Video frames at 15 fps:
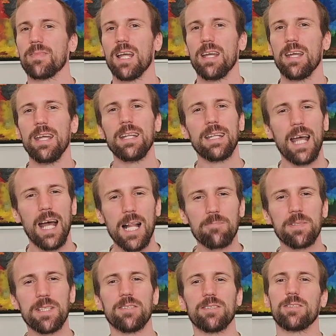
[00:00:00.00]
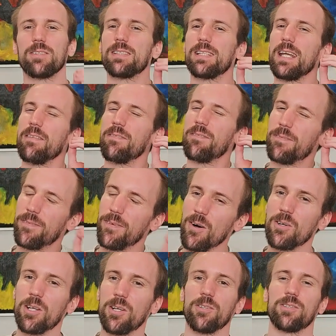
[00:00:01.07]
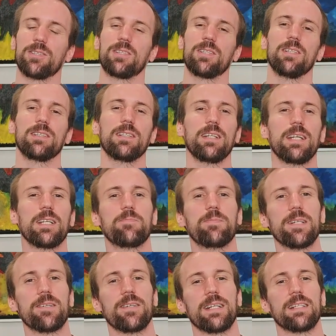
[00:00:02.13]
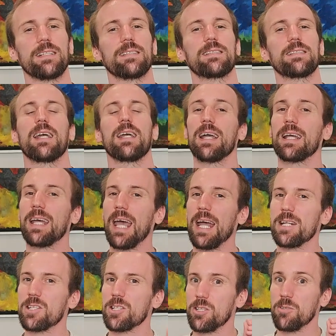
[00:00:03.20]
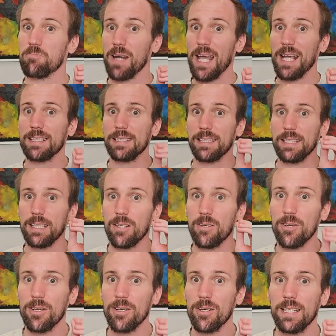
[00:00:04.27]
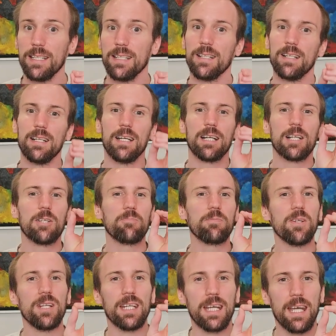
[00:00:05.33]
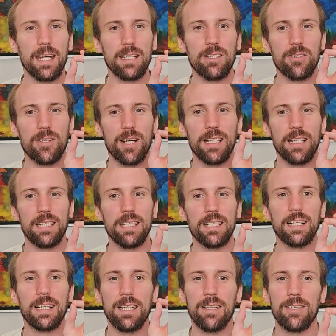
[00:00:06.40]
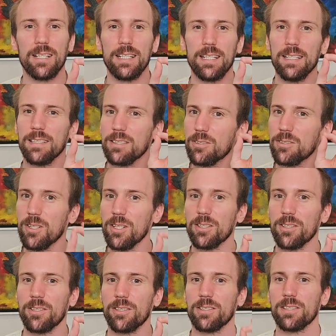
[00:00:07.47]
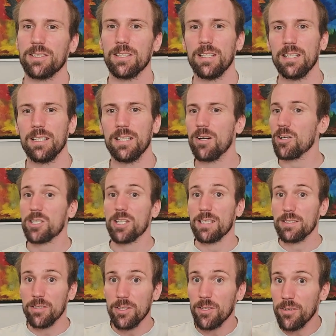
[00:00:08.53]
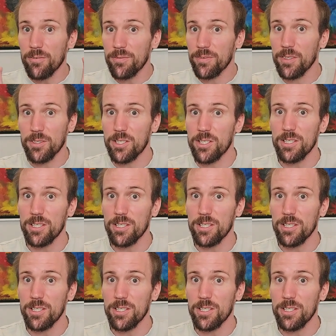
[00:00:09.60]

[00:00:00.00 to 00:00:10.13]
It helps you to stay focused on the experience, catch complexity early, communicate your idea clearly to others, or just to your future